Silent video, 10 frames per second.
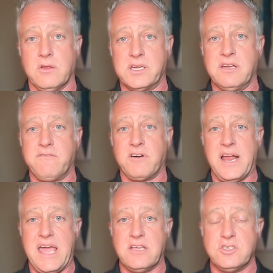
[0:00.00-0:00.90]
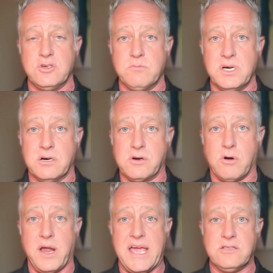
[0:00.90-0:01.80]
looking for A2 milk
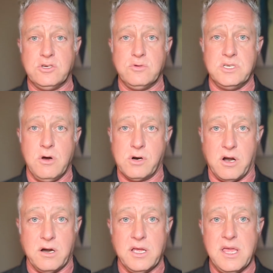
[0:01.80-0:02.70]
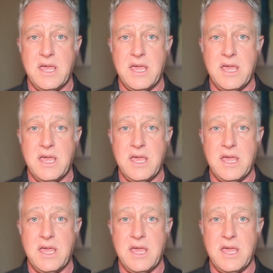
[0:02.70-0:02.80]
or A2 yogurt